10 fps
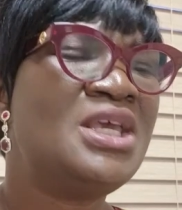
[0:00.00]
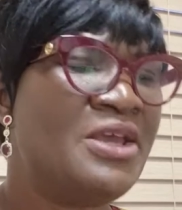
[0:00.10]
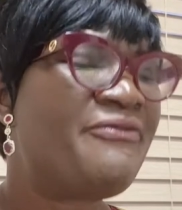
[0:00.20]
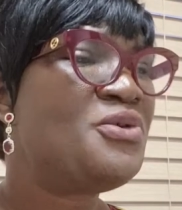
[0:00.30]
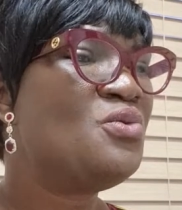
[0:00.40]

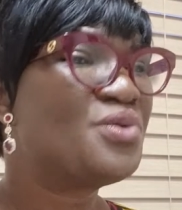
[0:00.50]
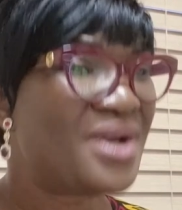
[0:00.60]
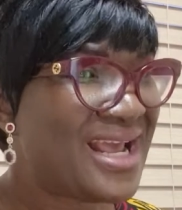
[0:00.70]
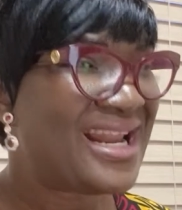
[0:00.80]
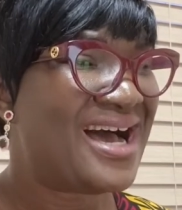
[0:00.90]
If you
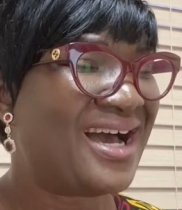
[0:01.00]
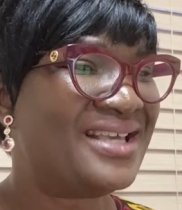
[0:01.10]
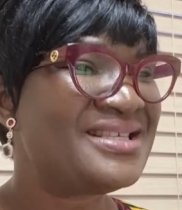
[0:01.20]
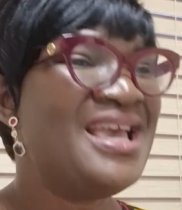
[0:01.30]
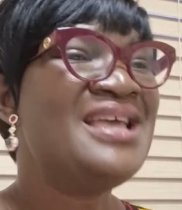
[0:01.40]

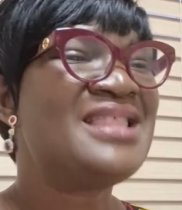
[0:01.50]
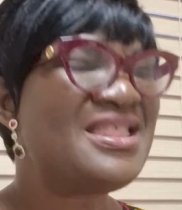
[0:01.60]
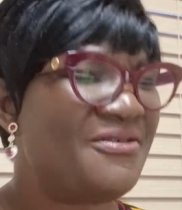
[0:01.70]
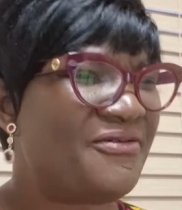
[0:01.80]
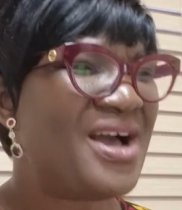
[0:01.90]
realize
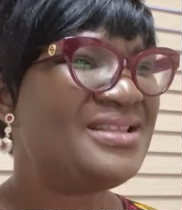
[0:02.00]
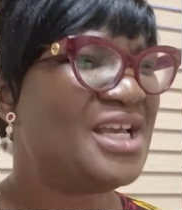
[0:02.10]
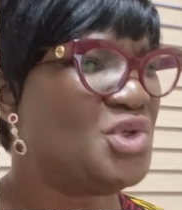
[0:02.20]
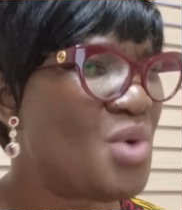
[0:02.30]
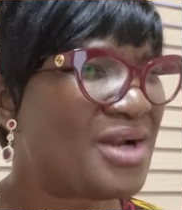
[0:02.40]
that the fact
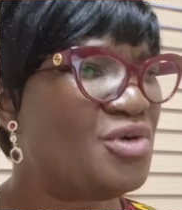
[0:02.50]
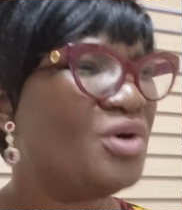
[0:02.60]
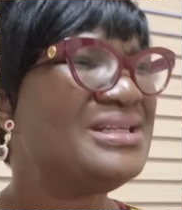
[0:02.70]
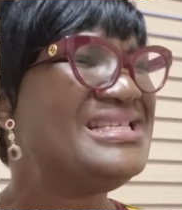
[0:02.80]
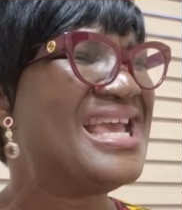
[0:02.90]
that you are
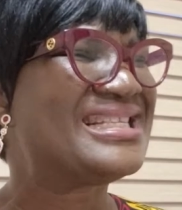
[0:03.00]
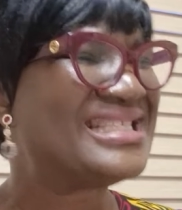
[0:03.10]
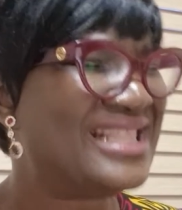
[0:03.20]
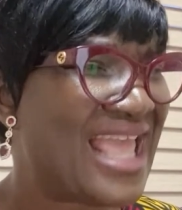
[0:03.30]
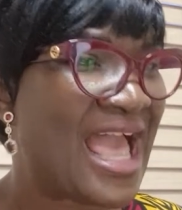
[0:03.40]
not yet
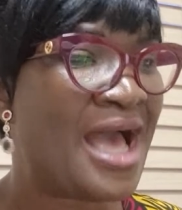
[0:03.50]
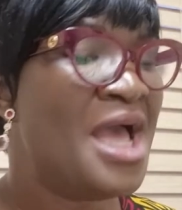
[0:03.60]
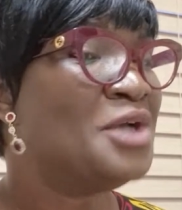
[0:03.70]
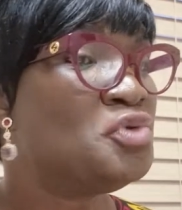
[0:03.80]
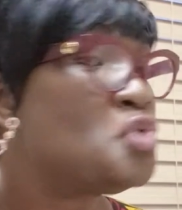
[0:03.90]
there
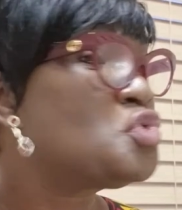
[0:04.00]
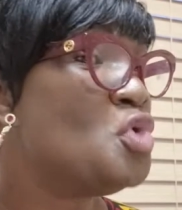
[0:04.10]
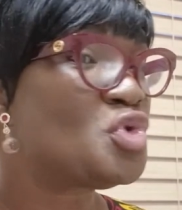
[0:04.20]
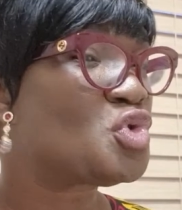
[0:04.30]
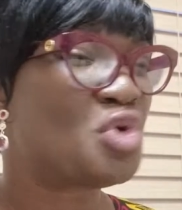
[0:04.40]
does
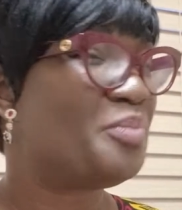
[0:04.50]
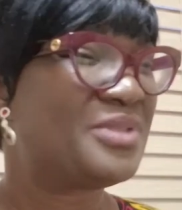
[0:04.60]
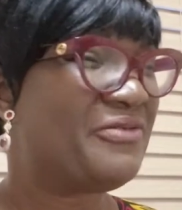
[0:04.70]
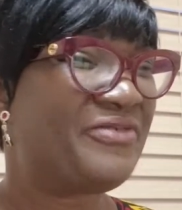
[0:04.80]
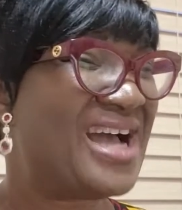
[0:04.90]
not
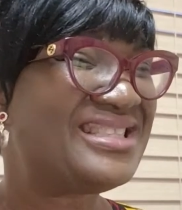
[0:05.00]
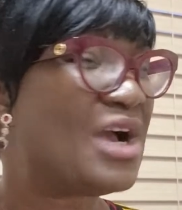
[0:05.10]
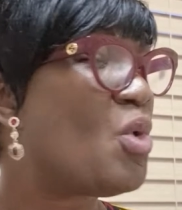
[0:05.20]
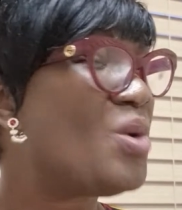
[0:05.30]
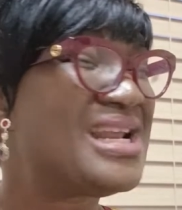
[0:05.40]
stop the fact
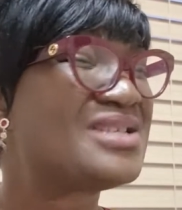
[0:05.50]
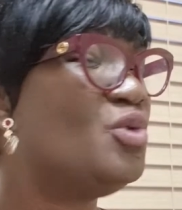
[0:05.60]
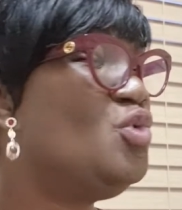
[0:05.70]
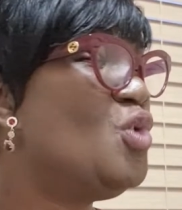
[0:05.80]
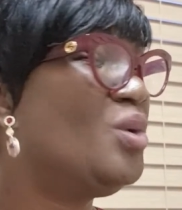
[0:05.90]
that God has
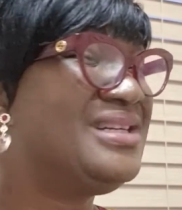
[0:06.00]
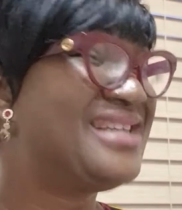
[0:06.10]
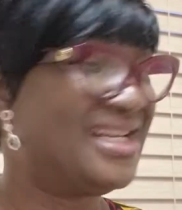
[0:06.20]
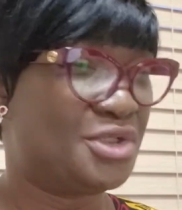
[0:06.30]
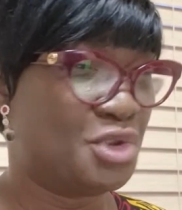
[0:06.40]

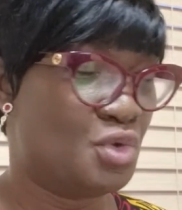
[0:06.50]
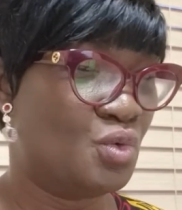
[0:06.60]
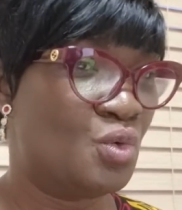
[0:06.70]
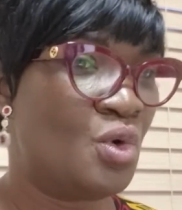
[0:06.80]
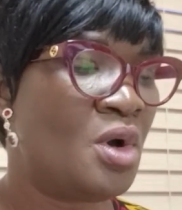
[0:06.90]
loaded
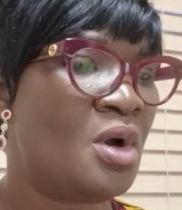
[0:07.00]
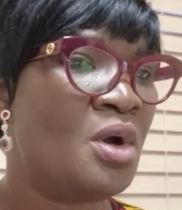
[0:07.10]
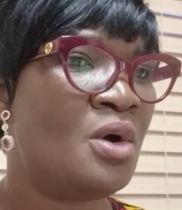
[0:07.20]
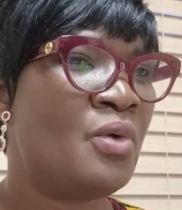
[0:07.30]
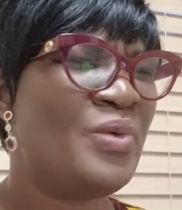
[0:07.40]
you
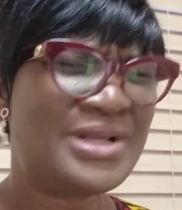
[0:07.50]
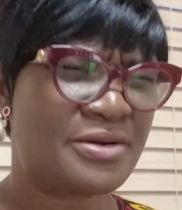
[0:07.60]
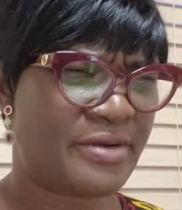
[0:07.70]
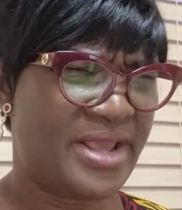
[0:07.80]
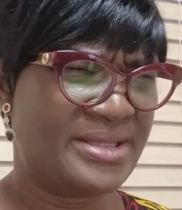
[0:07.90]
with
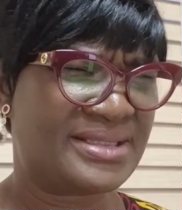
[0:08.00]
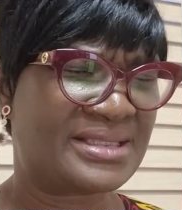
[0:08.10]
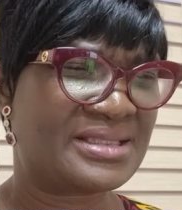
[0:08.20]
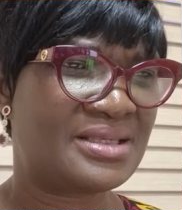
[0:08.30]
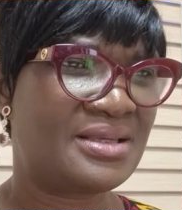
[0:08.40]

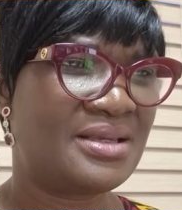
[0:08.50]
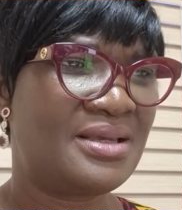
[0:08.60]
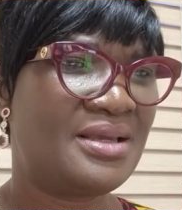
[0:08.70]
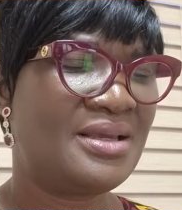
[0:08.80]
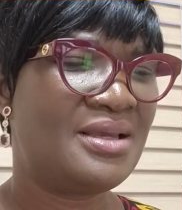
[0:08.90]
grace,
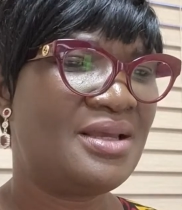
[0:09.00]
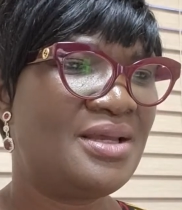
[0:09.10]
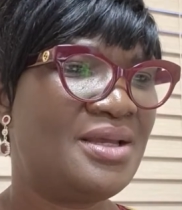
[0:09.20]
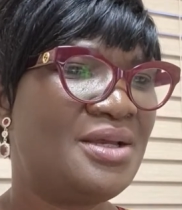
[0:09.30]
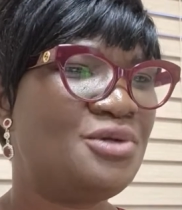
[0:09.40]

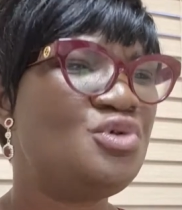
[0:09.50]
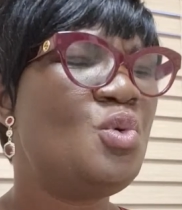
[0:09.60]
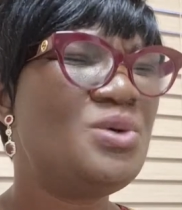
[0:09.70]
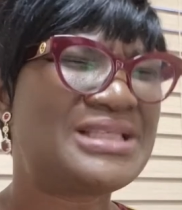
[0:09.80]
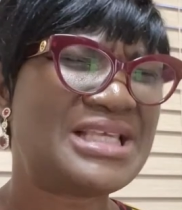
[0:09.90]
you
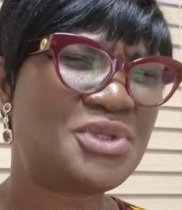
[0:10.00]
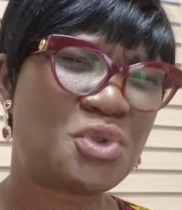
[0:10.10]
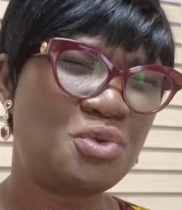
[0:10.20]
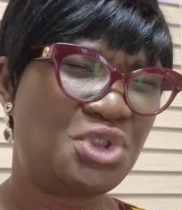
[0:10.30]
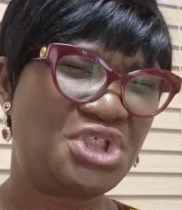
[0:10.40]
will
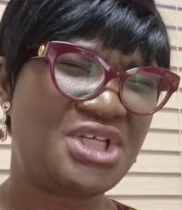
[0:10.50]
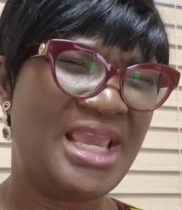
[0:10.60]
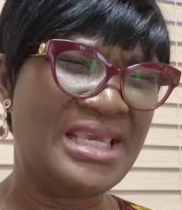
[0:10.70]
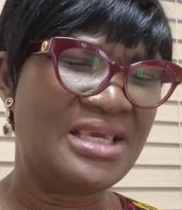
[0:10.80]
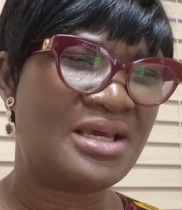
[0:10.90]
cease to
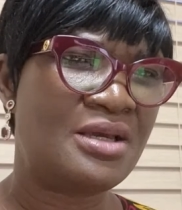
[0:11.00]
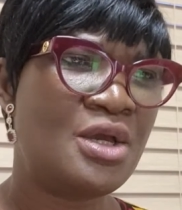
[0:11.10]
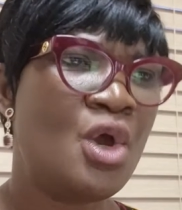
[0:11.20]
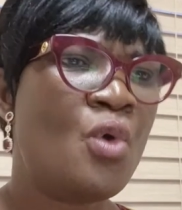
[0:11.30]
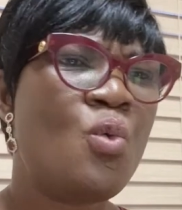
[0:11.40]
shake
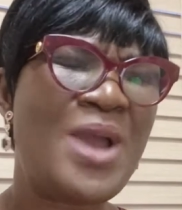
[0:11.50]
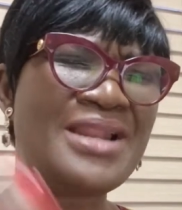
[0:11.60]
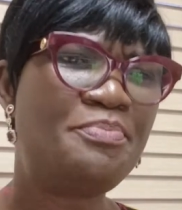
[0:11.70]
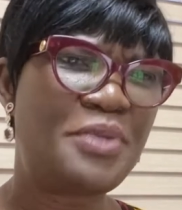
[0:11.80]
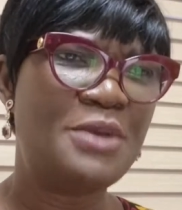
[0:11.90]

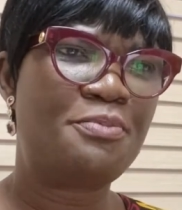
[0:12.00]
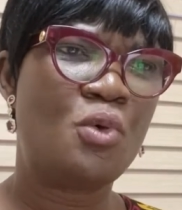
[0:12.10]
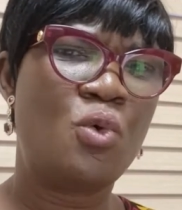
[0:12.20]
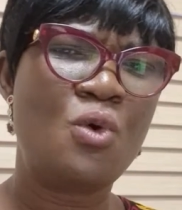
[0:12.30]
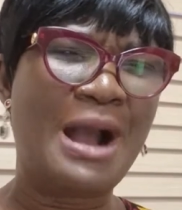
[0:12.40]
when
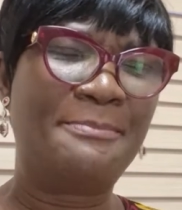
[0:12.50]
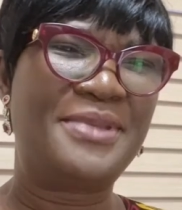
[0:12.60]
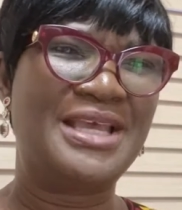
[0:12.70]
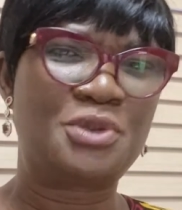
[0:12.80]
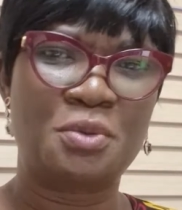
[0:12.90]
people who
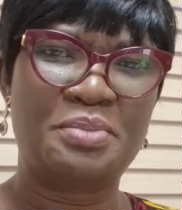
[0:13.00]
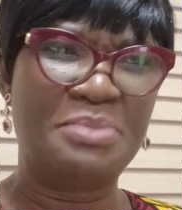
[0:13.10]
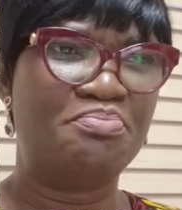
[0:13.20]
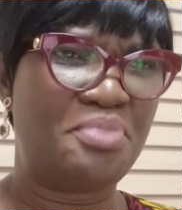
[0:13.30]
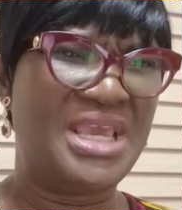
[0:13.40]
appear to be
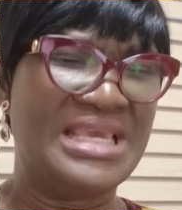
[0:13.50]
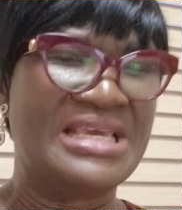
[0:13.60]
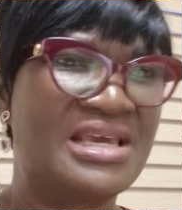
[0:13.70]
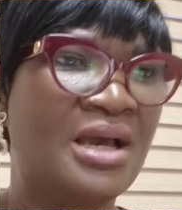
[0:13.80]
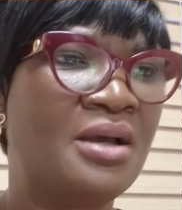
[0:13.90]

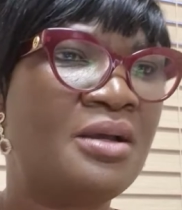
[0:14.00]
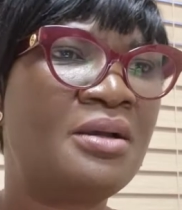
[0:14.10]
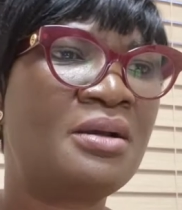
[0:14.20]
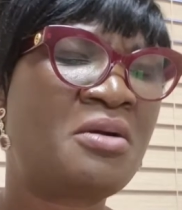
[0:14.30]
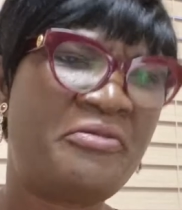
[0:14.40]
big
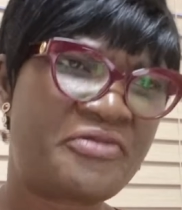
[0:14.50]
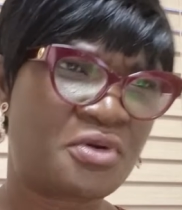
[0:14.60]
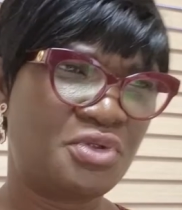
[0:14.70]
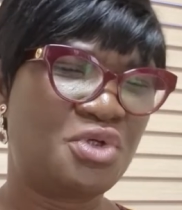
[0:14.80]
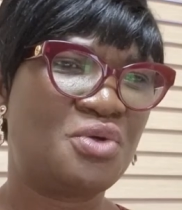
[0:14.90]

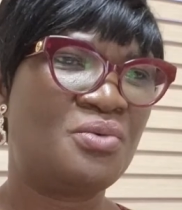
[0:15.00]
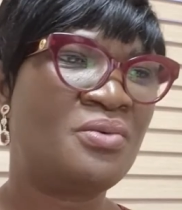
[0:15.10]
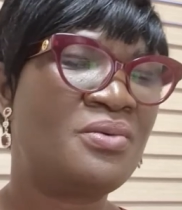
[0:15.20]
confront you.